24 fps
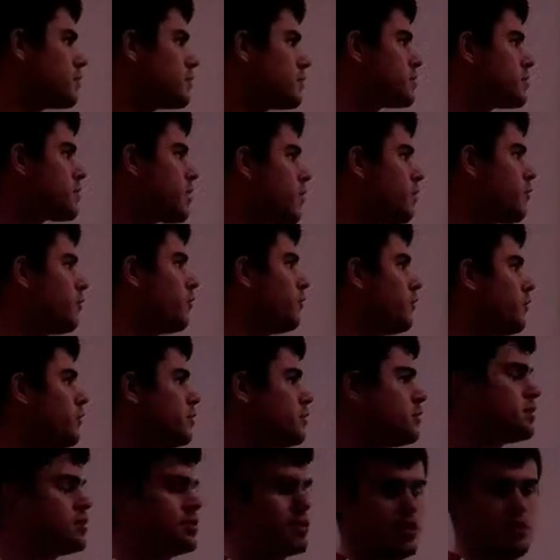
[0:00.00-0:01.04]
Step
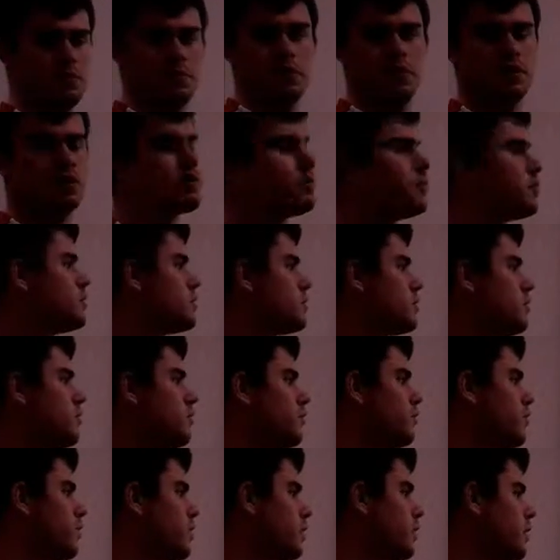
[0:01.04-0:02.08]
4. Determine the
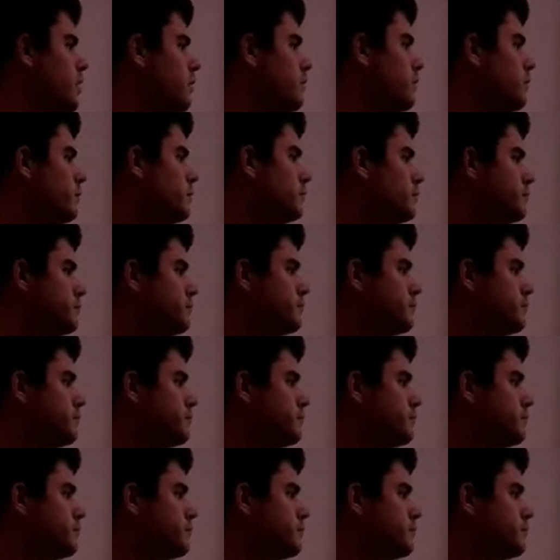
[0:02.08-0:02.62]
critical value.